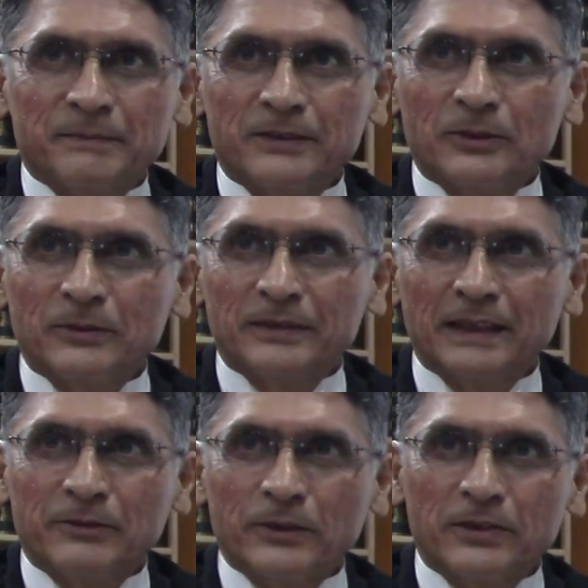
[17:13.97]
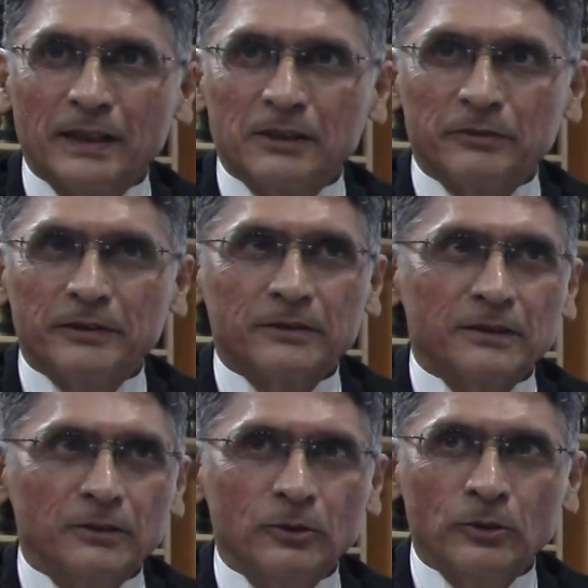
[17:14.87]
So that was the end of
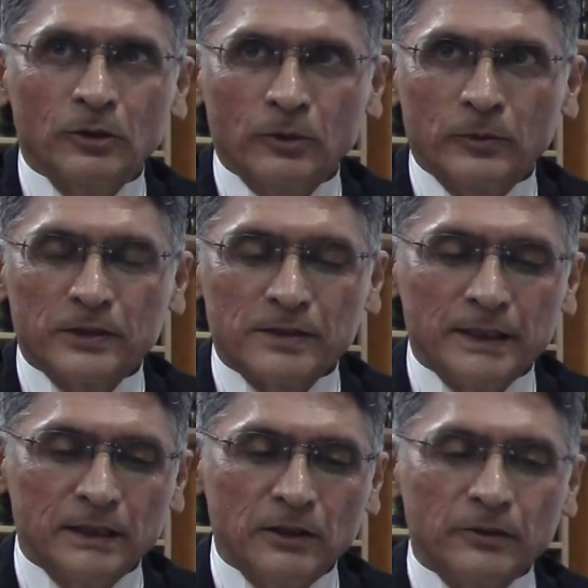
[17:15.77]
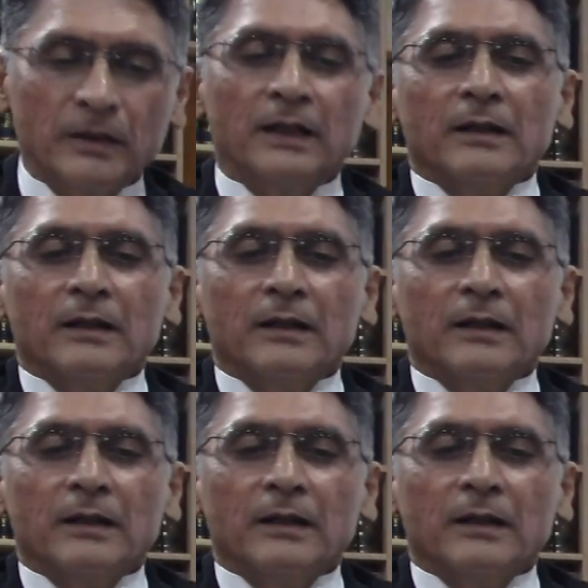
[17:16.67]
it. No law was laid down.